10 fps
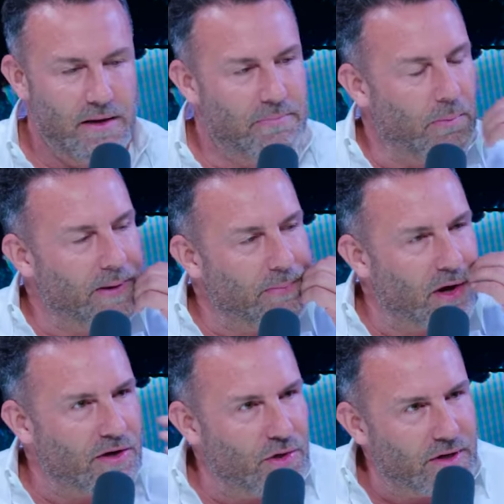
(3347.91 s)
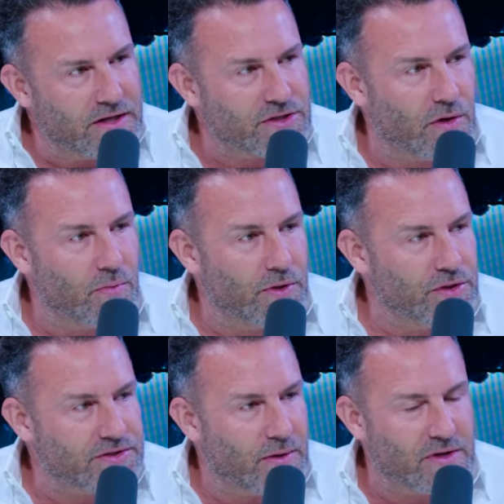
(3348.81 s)
But people aren't doing it. So when
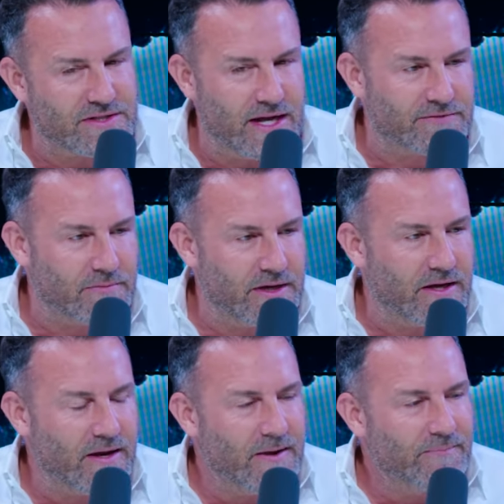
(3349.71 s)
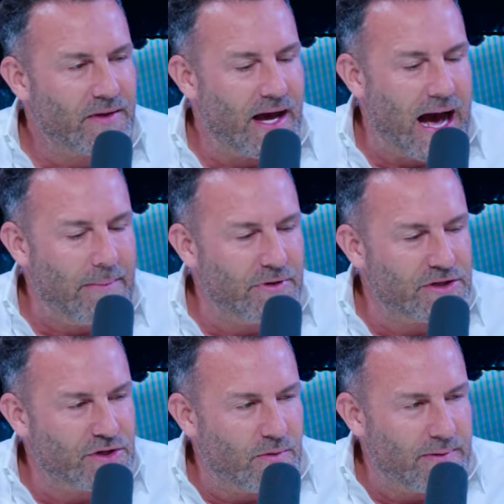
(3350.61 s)
you say what's next for me, I'm going to
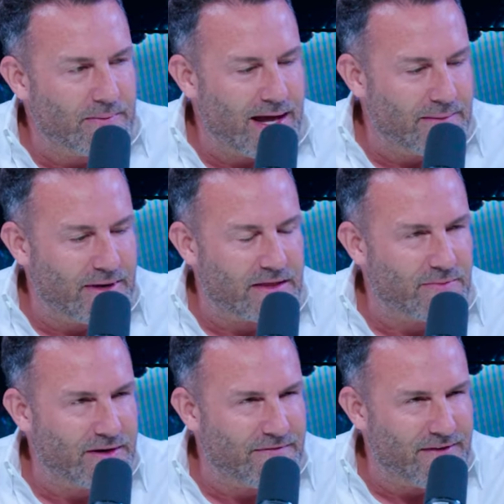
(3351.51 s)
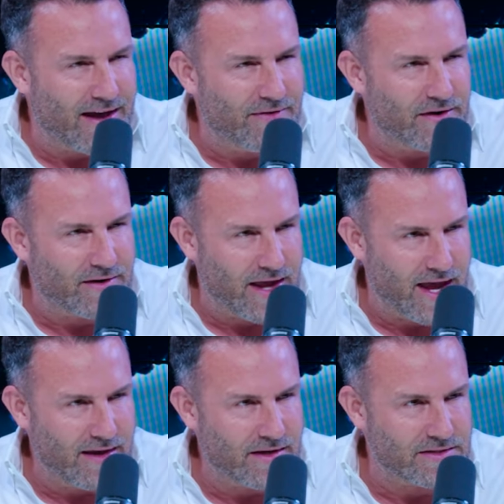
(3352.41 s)
show people how to make three to 500
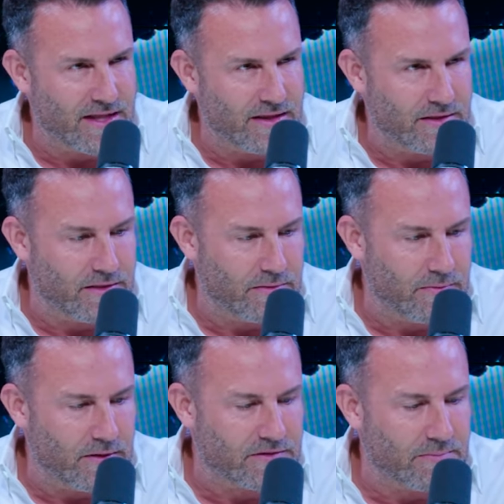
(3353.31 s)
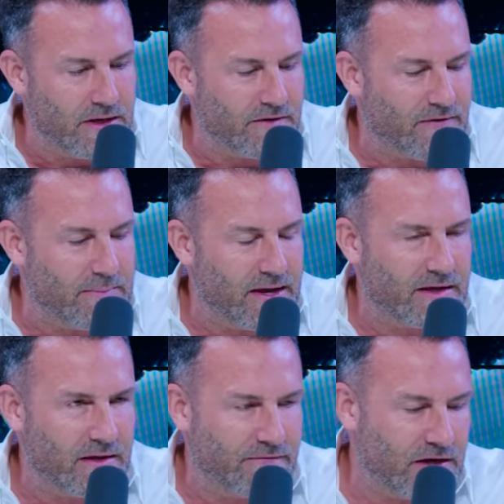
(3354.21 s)
K. Cause to me, if I make,
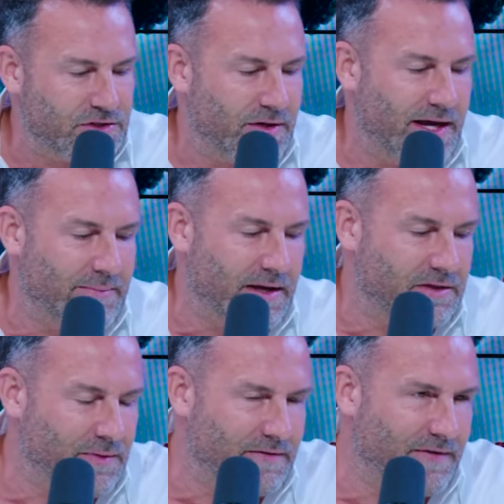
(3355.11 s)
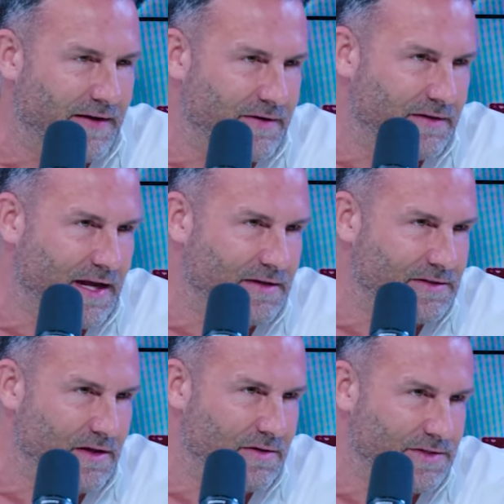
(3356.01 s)
if I show you how to make three to
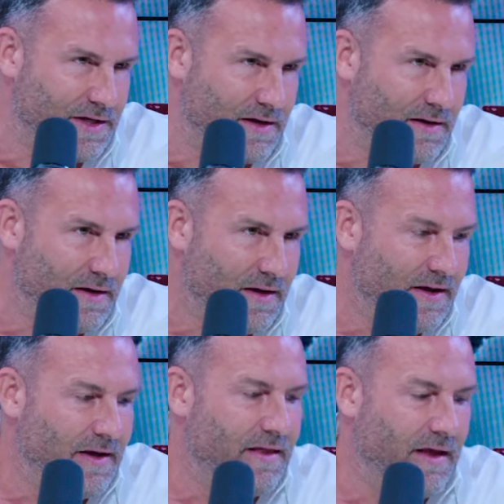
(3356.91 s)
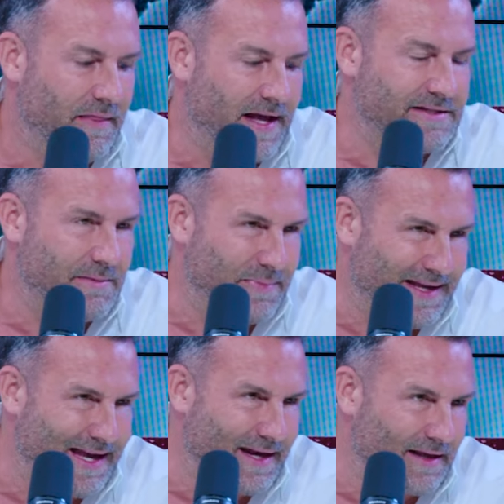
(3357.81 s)
$500,000 a year, and that's the
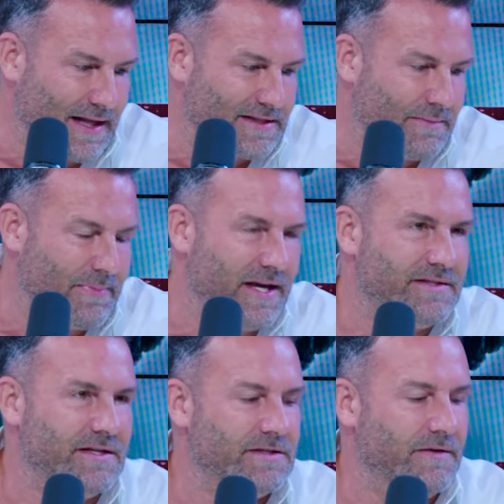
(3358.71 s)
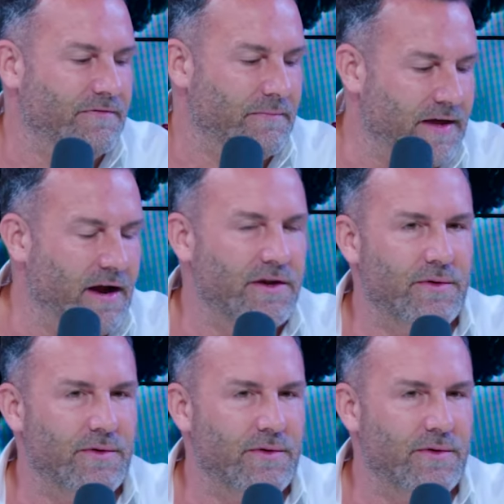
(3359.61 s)
beginning, that's the basis from there.